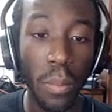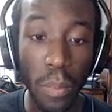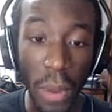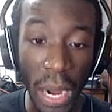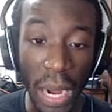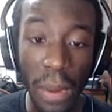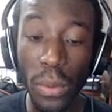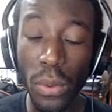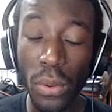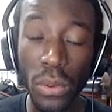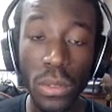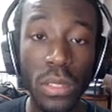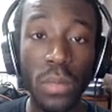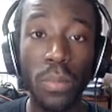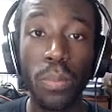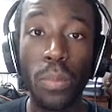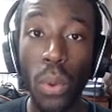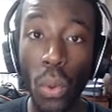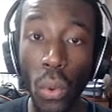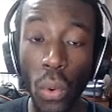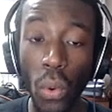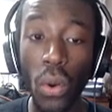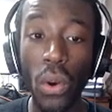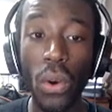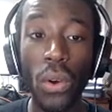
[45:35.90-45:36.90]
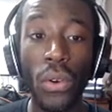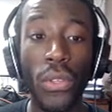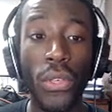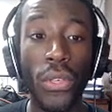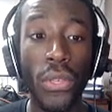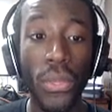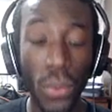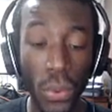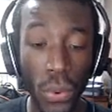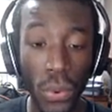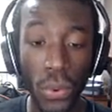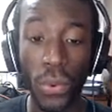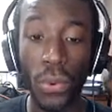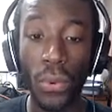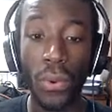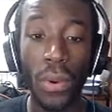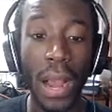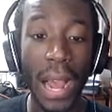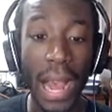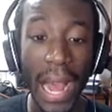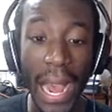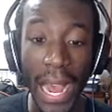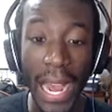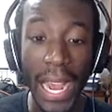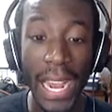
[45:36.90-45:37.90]
Bubbles pulled through.
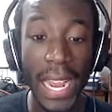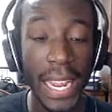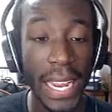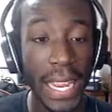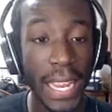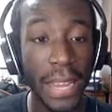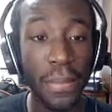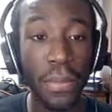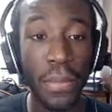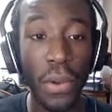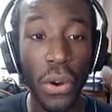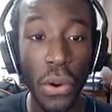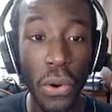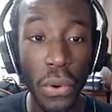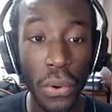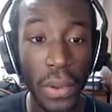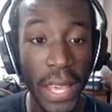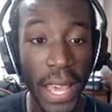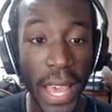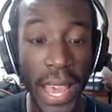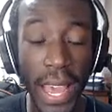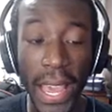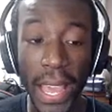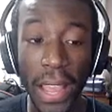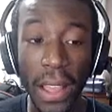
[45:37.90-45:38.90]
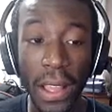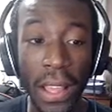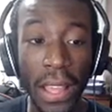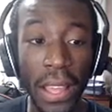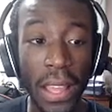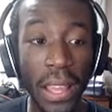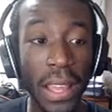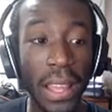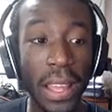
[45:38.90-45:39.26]
I am okay.